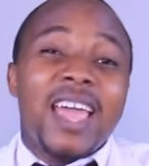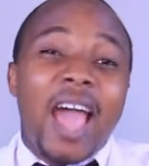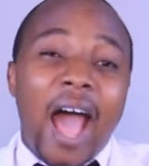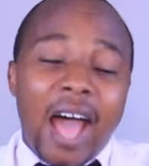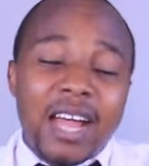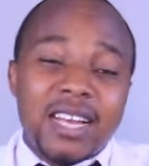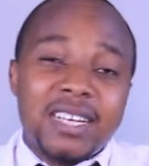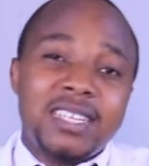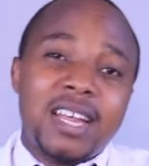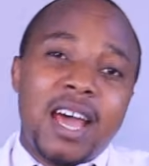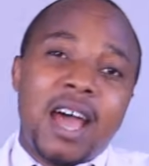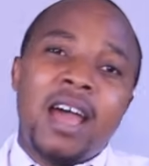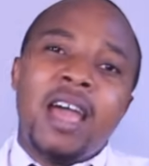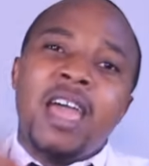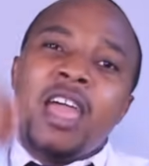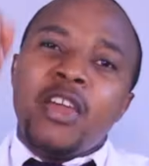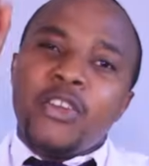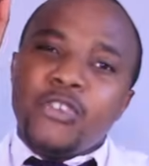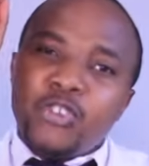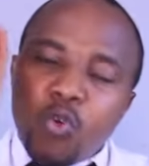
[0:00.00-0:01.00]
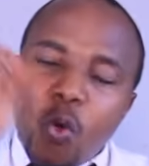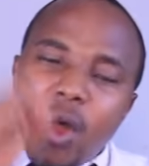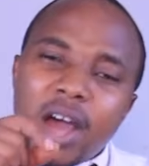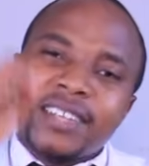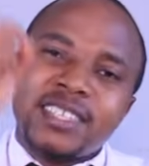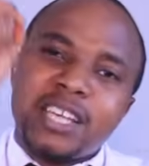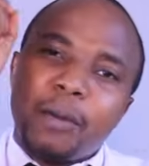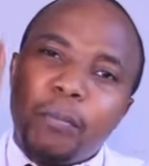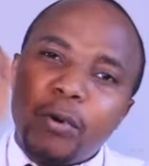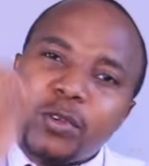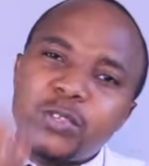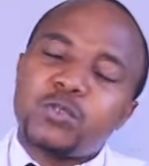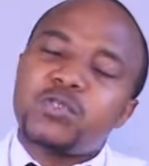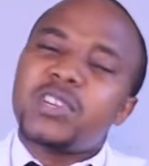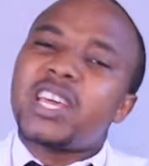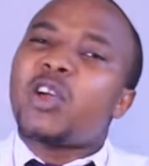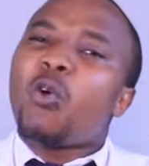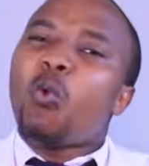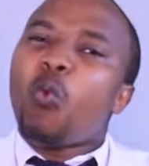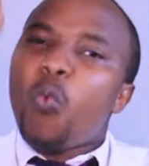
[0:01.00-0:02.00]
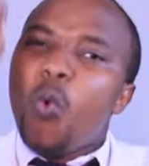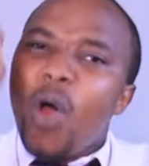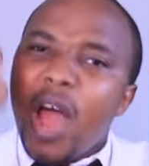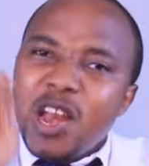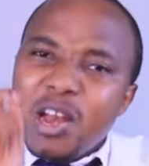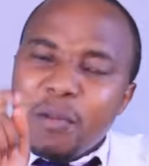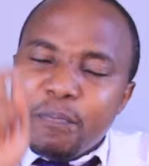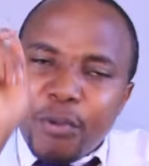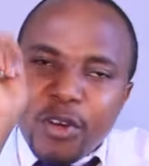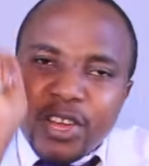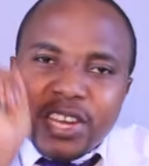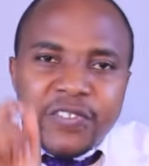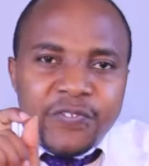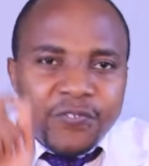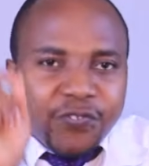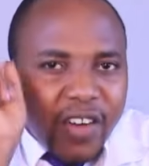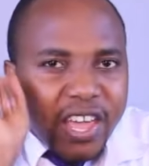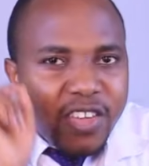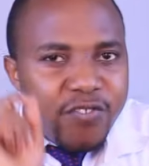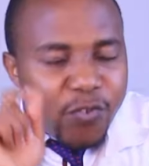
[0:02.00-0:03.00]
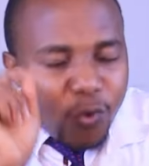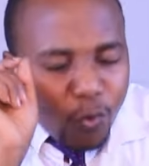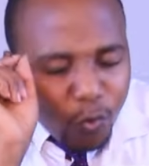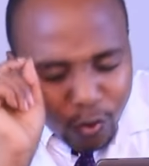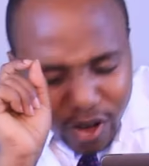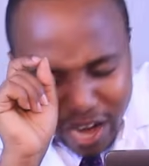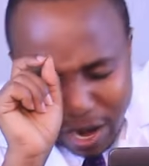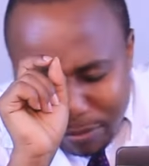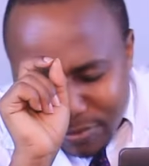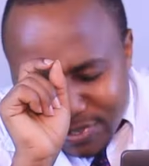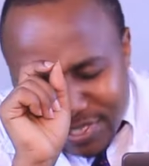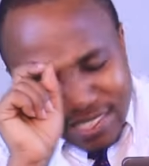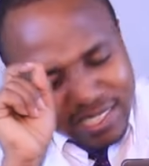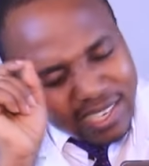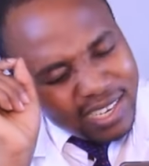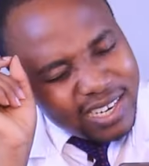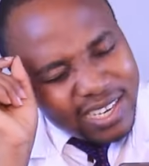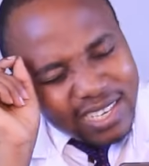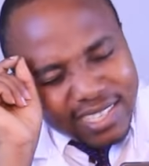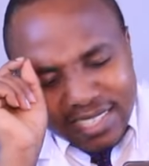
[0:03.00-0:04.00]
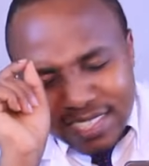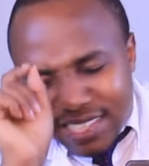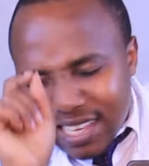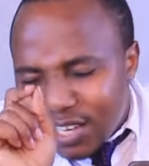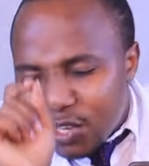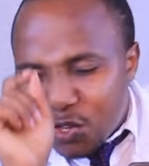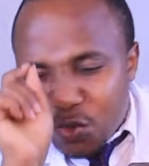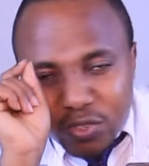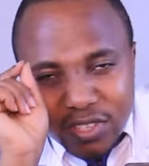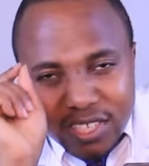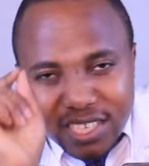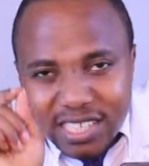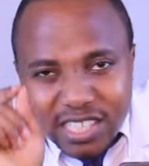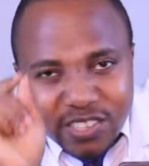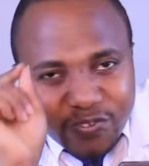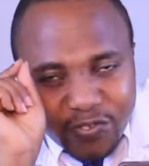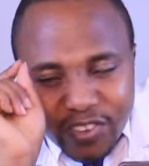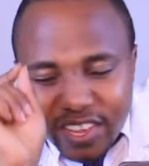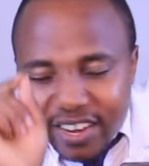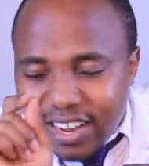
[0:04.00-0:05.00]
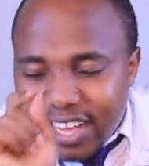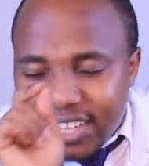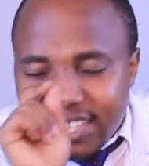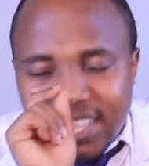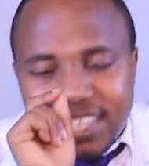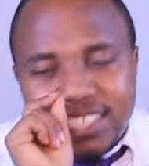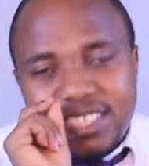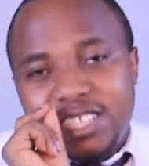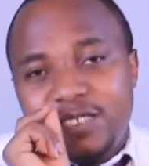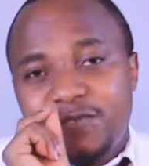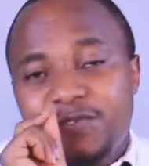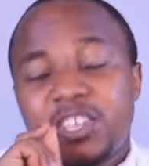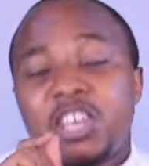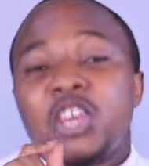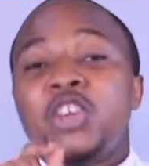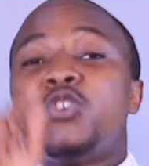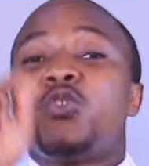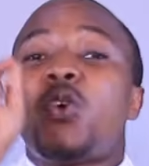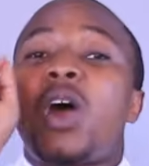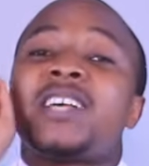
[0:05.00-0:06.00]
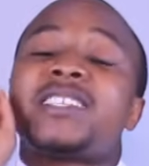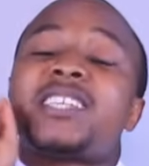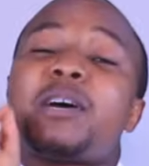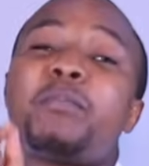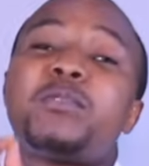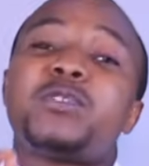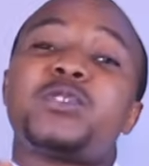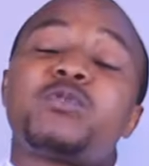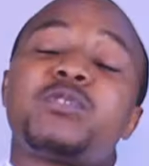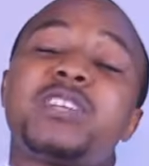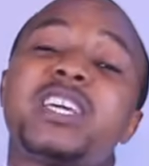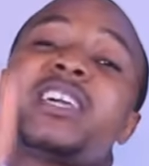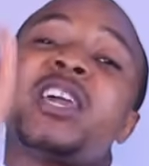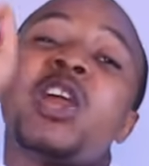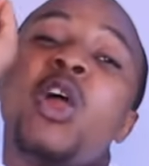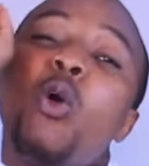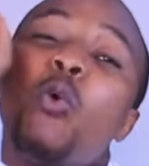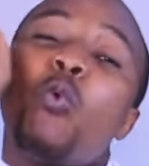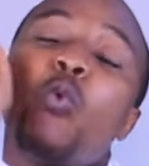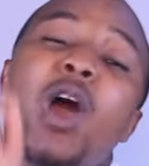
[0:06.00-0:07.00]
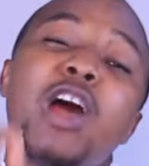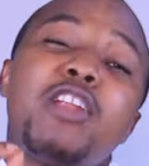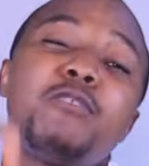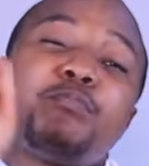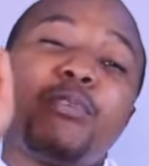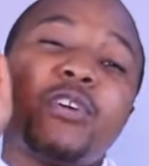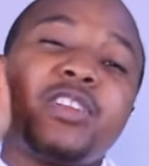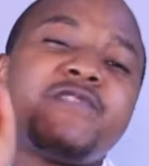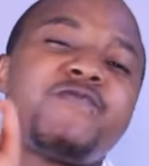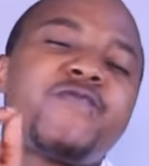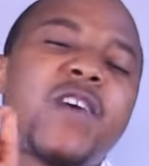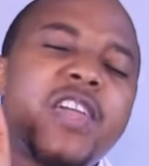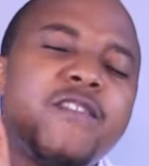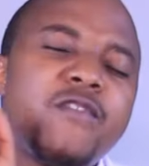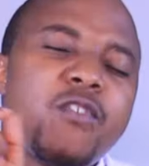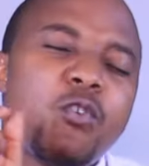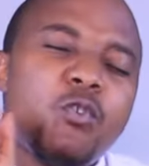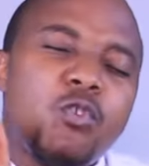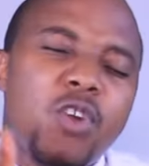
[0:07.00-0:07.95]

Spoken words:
and you are supposed to take 1.5 grams. Listen to this very attentively. You are supposed to take 1.5